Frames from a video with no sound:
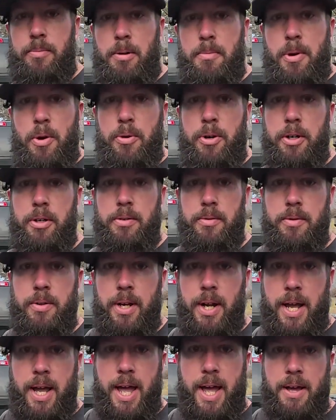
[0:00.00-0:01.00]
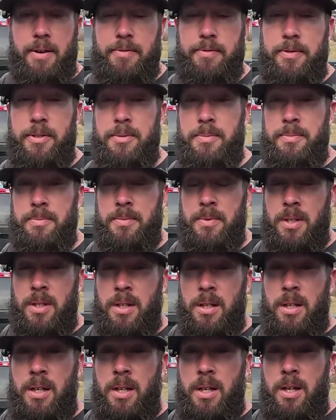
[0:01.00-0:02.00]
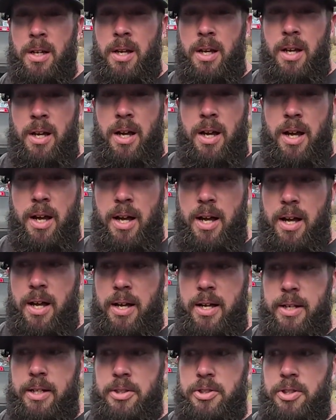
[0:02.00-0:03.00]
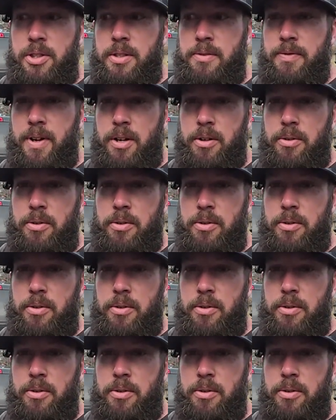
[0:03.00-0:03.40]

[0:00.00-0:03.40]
promoter that I have, and it's just